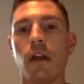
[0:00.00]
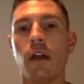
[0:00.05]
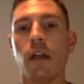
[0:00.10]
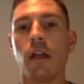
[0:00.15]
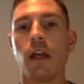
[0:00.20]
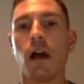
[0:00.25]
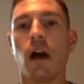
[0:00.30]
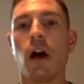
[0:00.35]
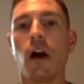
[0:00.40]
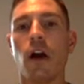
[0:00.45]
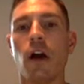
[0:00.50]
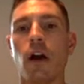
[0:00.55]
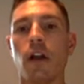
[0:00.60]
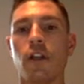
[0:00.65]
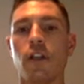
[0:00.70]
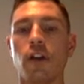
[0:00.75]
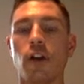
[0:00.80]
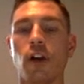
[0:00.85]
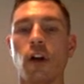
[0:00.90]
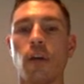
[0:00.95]
are a
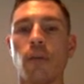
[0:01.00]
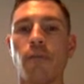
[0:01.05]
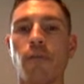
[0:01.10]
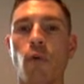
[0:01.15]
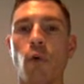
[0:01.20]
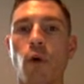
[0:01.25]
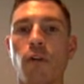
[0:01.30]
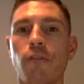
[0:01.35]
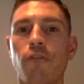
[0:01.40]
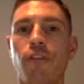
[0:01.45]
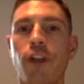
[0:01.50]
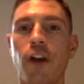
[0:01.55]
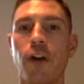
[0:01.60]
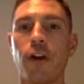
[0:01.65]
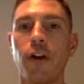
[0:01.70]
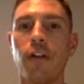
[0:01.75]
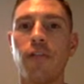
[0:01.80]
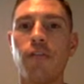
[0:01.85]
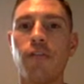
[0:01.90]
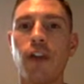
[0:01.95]
term for
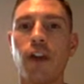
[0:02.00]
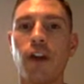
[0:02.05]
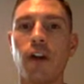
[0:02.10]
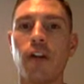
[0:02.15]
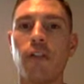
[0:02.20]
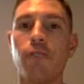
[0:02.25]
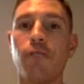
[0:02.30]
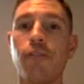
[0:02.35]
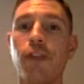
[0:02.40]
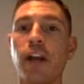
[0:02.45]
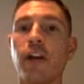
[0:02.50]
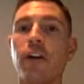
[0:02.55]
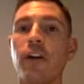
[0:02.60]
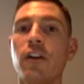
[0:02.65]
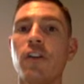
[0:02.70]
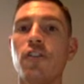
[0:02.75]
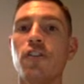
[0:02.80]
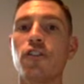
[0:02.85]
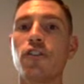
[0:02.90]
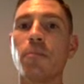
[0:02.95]
very
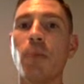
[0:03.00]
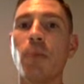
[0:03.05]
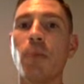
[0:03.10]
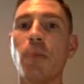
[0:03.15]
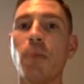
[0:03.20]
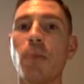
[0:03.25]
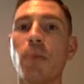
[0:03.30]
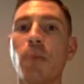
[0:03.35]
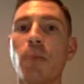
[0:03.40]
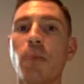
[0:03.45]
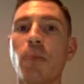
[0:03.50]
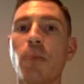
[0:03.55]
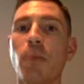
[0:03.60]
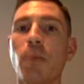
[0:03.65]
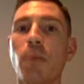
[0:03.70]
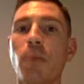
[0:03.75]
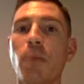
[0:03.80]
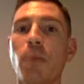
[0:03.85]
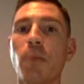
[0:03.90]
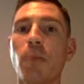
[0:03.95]
small
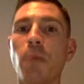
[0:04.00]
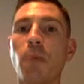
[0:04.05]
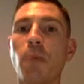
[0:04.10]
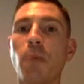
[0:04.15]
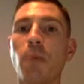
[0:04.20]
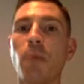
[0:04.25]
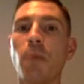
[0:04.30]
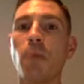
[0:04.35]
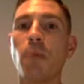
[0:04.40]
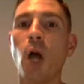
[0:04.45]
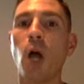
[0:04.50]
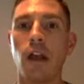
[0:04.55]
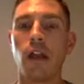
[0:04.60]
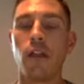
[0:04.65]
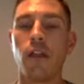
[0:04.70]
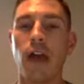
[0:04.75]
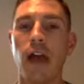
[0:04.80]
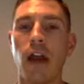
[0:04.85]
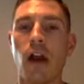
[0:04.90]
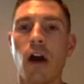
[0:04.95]
loans
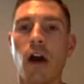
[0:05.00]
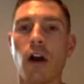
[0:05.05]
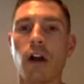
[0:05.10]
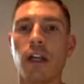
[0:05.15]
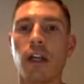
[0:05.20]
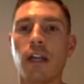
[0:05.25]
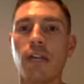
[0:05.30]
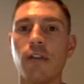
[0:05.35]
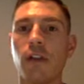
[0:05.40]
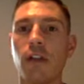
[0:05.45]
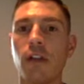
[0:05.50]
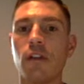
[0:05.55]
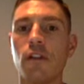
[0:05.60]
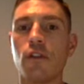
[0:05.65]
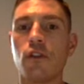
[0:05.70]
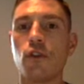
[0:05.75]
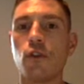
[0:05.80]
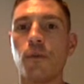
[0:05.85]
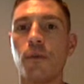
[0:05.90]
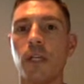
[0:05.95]
that are given
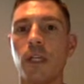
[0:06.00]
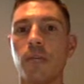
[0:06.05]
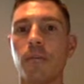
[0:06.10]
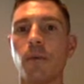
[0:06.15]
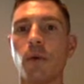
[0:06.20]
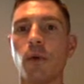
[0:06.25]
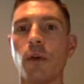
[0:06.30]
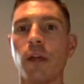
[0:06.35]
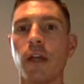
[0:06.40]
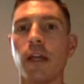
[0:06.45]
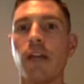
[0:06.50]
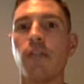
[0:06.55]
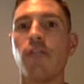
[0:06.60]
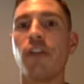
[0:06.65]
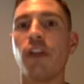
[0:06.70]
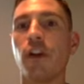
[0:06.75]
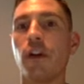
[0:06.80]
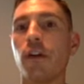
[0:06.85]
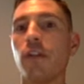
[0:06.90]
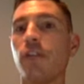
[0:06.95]
to people in
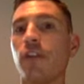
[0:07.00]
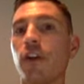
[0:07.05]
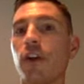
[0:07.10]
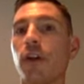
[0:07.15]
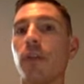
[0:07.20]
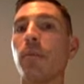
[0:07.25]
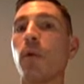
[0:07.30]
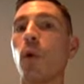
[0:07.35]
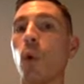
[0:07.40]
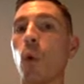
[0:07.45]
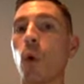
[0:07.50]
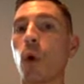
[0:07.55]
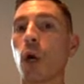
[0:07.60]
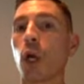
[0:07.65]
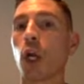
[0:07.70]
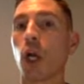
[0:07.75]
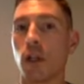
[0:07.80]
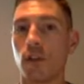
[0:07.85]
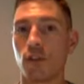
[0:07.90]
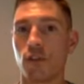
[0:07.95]
very poor
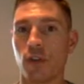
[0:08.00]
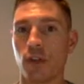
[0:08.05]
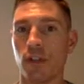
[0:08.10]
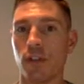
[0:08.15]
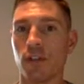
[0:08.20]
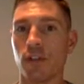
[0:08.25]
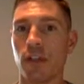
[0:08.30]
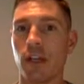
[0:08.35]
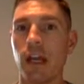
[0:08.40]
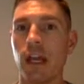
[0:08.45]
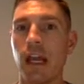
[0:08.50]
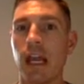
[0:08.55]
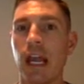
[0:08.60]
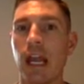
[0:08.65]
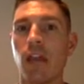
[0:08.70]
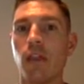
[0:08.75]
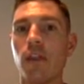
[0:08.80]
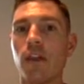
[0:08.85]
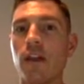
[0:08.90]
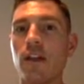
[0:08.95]
countries.
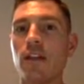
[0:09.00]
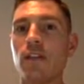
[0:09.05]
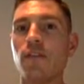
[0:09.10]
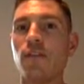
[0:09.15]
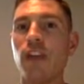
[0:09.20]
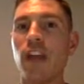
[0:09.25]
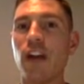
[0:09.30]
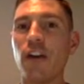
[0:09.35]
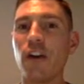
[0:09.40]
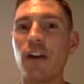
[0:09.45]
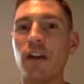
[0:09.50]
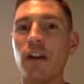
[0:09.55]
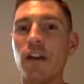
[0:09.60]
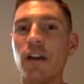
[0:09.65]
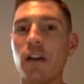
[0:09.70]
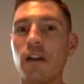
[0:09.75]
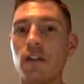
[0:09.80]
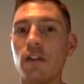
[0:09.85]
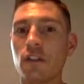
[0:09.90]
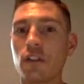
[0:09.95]
And these
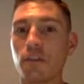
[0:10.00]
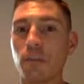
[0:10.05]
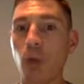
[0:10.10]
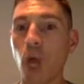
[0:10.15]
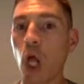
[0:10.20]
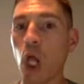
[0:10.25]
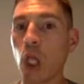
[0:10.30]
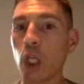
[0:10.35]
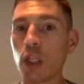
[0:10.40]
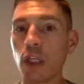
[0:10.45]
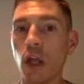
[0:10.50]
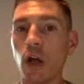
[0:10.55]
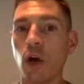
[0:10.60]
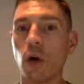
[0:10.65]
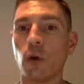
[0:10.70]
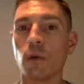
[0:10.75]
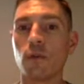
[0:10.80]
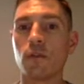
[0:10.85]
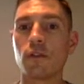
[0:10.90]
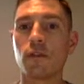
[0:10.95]
very small
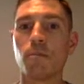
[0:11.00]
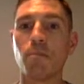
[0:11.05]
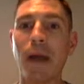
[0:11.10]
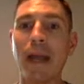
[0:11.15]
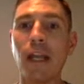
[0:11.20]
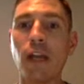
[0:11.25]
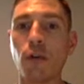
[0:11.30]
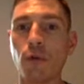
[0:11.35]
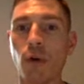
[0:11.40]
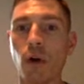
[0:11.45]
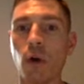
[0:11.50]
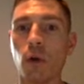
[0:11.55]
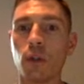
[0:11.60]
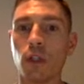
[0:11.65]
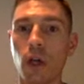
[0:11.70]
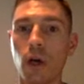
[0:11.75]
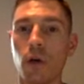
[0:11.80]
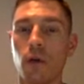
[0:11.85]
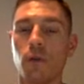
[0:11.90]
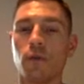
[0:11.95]
loans, micro
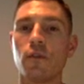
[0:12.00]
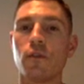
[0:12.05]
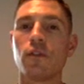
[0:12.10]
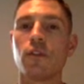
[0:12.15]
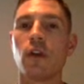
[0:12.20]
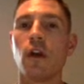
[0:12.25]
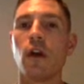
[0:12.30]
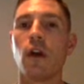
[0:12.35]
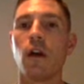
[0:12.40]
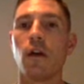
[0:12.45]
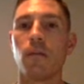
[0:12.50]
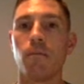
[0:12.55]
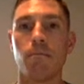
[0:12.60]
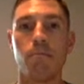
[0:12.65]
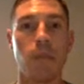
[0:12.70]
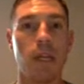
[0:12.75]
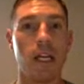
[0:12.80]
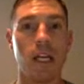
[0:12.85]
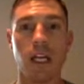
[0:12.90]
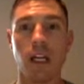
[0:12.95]
loans,
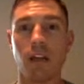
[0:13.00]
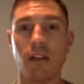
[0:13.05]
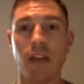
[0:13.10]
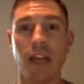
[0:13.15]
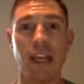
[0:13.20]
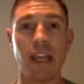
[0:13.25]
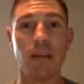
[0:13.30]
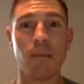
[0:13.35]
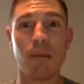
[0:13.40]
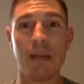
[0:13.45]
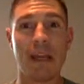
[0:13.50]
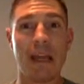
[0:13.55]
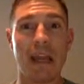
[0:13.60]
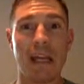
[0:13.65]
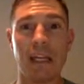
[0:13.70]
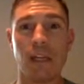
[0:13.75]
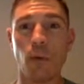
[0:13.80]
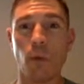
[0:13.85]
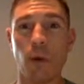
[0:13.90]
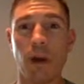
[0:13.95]
meaning they can be
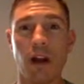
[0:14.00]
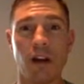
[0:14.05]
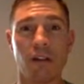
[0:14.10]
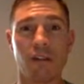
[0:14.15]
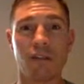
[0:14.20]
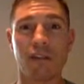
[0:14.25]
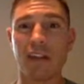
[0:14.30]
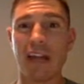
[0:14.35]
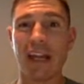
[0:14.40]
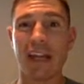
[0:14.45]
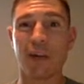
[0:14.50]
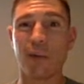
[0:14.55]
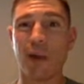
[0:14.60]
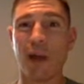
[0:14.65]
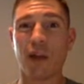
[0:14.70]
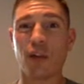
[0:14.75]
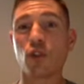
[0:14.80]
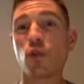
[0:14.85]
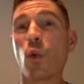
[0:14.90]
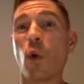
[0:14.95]
anywhere like
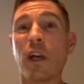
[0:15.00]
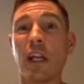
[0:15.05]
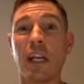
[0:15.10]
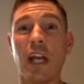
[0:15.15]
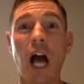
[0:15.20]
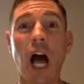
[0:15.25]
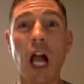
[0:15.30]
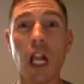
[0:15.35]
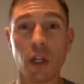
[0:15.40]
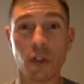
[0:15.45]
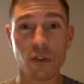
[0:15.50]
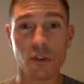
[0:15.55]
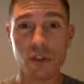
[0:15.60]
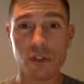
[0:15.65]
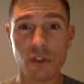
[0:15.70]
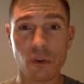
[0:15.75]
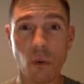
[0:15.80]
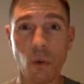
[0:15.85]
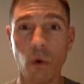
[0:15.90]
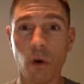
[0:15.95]
around
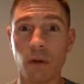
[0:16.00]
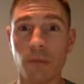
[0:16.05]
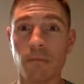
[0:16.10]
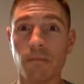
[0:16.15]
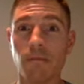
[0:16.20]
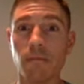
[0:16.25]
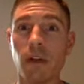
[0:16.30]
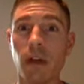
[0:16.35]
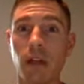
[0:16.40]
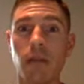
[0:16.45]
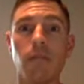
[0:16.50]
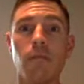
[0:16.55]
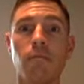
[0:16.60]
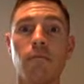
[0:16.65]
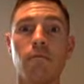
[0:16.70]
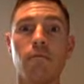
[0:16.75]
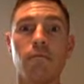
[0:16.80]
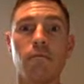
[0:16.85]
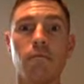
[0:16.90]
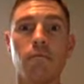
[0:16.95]
$20 or
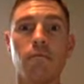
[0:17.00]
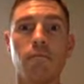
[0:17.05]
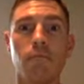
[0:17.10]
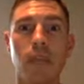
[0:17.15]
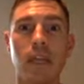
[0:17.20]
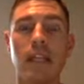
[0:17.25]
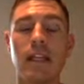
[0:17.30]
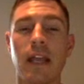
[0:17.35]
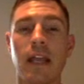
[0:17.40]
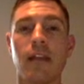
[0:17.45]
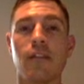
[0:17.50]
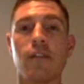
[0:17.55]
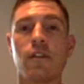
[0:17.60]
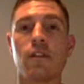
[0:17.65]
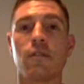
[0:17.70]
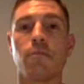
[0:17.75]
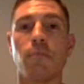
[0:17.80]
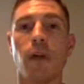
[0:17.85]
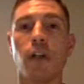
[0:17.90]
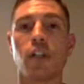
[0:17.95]
in many
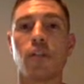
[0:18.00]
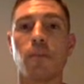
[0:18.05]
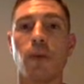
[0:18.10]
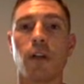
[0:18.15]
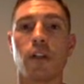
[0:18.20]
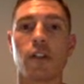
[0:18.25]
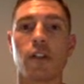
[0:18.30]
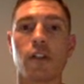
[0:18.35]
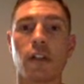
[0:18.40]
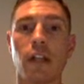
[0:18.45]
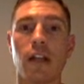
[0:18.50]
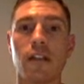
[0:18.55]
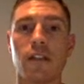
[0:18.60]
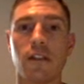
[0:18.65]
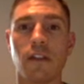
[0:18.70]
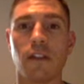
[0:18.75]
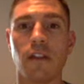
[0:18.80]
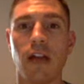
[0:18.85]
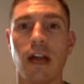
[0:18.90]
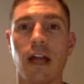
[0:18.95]
cases much less
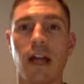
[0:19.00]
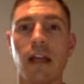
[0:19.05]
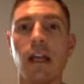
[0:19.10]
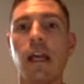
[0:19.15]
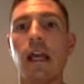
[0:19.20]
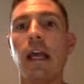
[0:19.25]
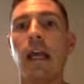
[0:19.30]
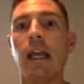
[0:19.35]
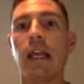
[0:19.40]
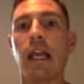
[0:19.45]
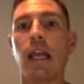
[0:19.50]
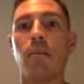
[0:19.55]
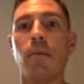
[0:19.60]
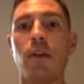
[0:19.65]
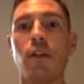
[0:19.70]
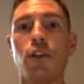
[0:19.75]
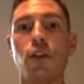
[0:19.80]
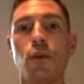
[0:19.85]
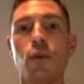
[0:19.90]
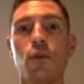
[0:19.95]
than that, can be
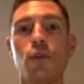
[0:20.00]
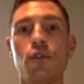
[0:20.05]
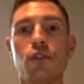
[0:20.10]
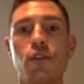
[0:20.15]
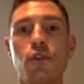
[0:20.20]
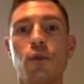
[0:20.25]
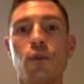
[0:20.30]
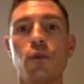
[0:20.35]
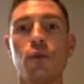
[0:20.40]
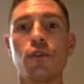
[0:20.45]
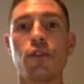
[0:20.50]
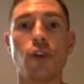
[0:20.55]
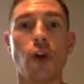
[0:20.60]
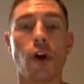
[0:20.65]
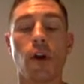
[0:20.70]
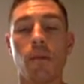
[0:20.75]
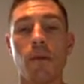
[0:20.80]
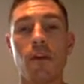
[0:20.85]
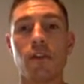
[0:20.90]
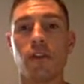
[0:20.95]
used to
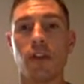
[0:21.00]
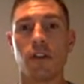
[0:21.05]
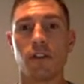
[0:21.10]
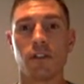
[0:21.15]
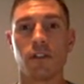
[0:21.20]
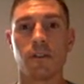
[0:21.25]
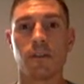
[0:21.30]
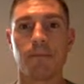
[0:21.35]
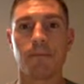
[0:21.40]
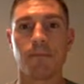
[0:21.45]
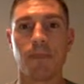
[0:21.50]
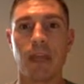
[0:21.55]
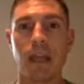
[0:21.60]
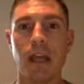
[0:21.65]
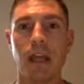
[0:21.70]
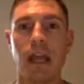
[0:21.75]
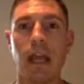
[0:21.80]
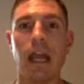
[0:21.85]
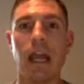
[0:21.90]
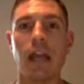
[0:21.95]
start a business.
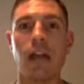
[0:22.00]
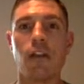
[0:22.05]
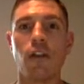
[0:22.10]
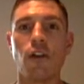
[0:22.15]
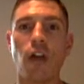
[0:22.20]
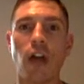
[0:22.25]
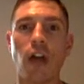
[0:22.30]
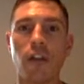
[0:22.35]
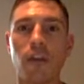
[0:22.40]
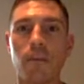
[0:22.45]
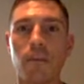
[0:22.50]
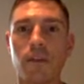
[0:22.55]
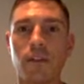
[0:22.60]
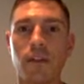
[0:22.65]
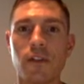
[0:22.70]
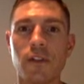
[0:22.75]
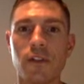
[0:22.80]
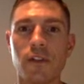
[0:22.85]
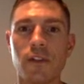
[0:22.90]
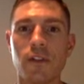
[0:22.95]
And they're not the
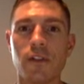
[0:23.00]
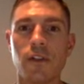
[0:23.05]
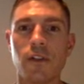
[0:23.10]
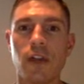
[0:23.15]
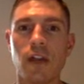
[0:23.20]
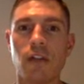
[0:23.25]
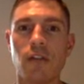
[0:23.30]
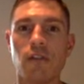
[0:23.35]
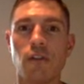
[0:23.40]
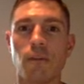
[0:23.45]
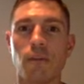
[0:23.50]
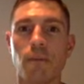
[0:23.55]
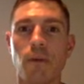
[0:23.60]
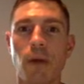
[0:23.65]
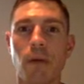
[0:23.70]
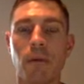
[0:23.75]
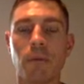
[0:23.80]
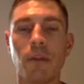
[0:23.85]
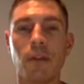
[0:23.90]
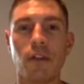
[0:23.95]
businesses that you're
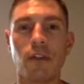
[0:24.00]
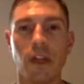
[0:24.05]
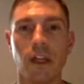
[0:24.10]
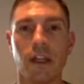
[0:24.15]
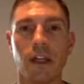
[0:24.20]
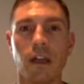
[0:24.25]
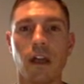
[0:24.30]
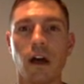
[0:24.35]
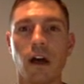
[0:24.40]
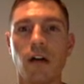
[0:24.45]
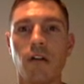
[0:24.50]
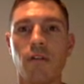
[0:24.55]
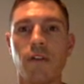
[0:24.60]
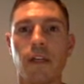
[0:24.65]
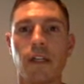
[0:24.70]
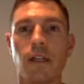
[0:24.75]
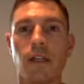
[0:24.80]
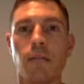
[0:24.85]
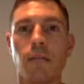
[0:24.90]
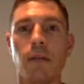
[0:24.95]
probably thinking of.
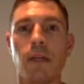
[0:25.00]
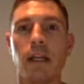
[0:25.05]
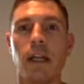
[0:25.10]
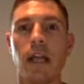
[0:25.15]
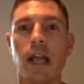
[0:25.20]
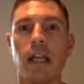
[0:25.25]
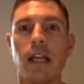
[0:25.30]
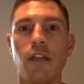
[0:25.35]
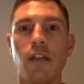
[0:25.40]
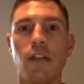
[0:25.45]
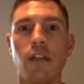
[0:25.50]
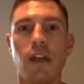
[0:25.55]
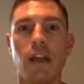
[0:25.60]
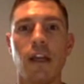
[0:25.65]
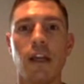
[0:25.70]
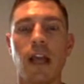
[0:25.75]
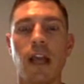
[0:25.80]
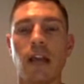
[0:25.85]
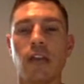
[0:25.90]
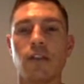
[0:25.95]
They could be
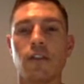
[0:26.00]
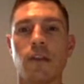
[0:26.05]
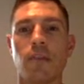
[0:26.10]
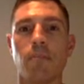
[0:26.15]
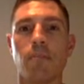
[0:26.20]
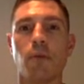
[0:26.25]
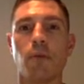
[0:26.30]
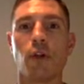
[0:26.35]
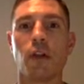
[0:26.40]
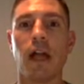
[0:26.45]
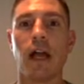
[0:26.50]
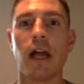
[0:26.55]
anything as simple